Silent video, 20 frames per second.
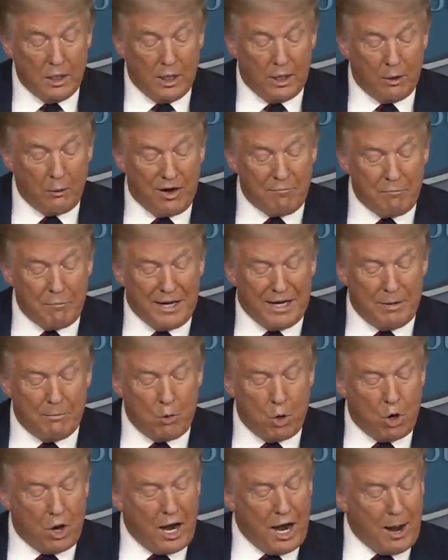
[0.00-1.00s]
And we have many
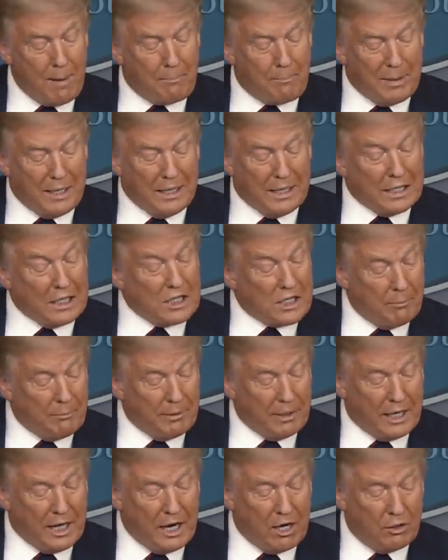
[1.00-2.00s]
more happening and
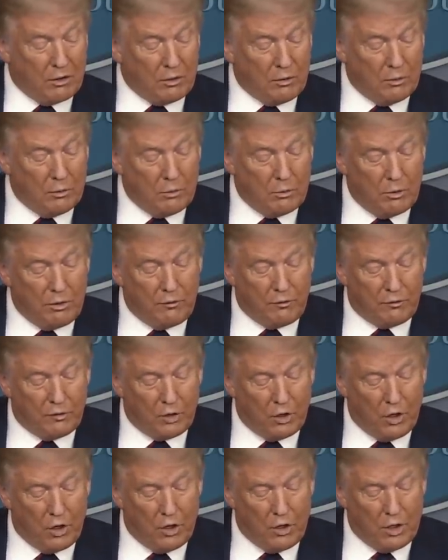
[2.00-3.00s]
coming out. We've
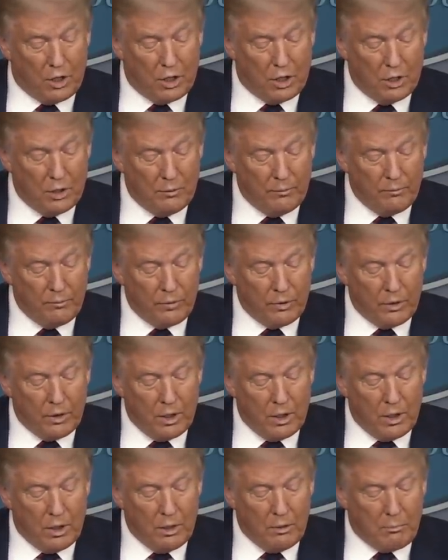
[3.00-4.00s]
learned
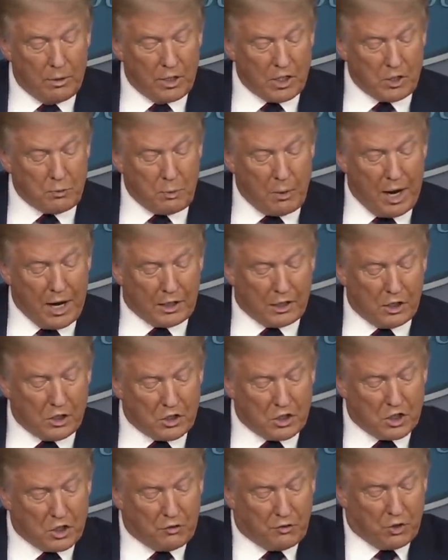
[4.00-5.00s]
best
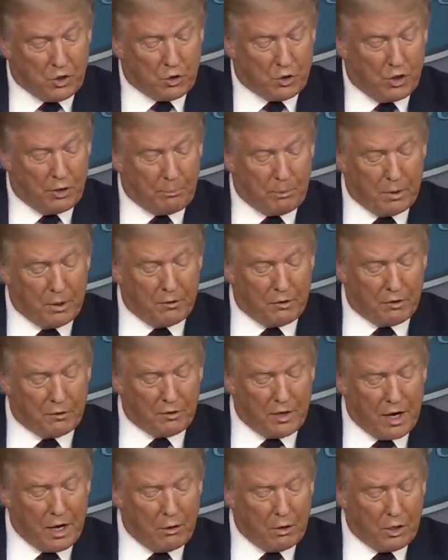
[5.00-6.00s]
practices for treatment of the
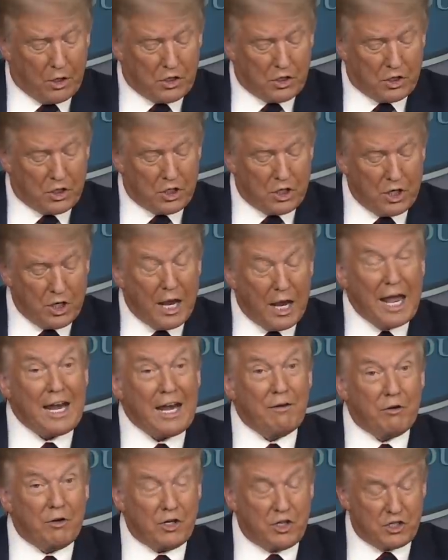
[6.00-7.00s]
virus at
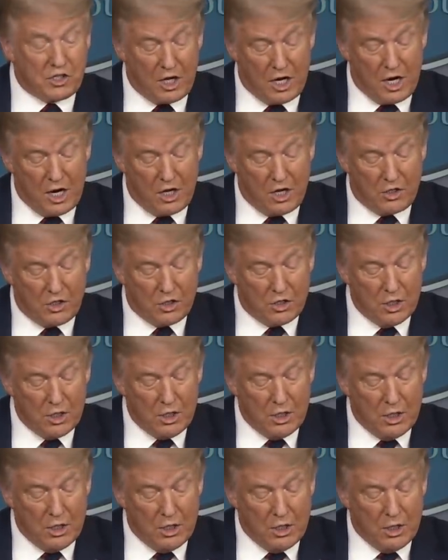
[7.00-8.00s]
every stage
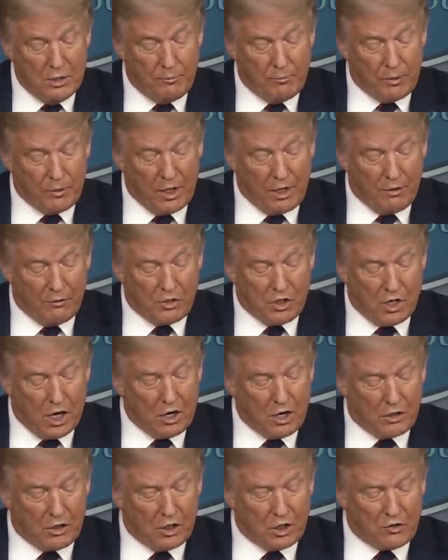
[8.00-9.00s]
and have
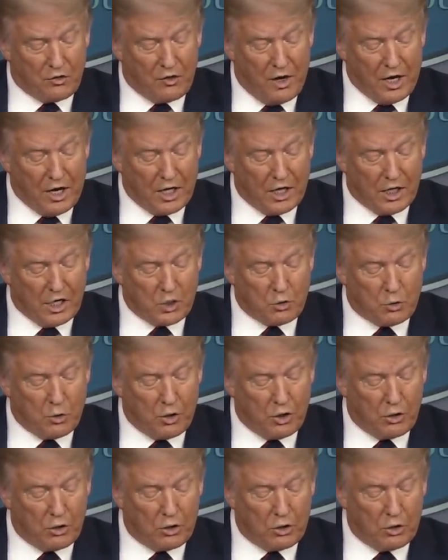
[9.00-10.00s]
shared these findings
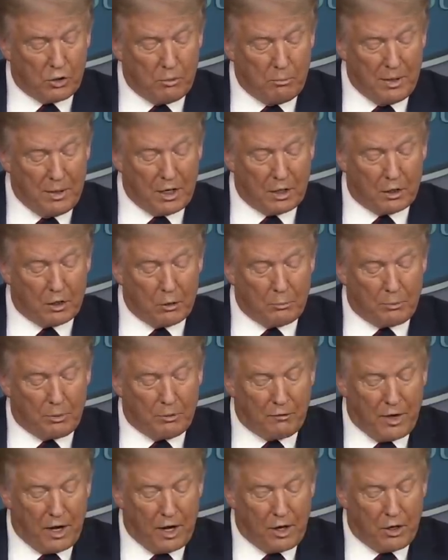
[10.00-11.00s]
with medical
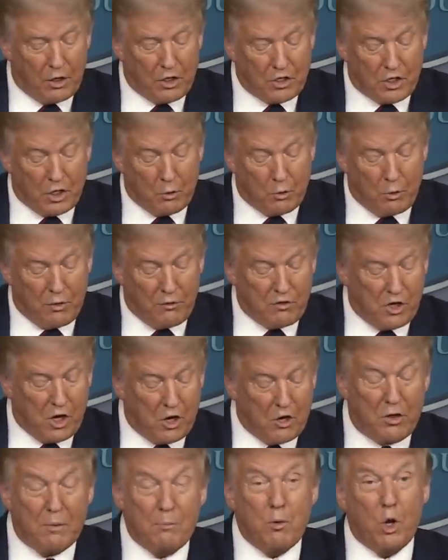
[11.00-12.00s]
providers, and we've
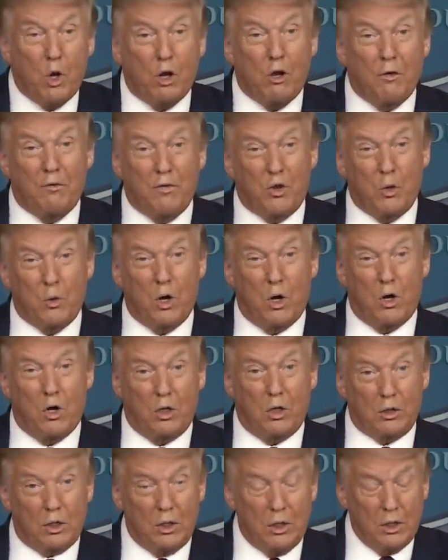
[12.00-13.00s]
shared them all over the
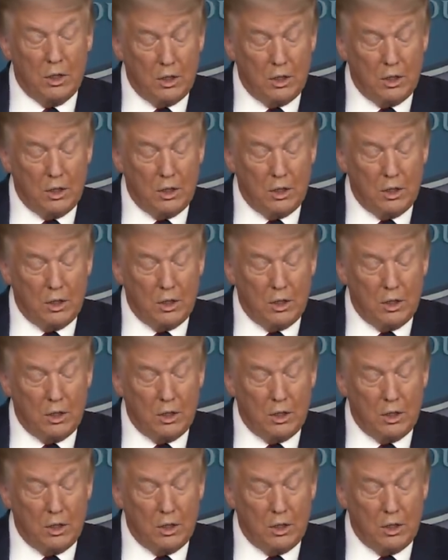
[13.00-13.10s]
world.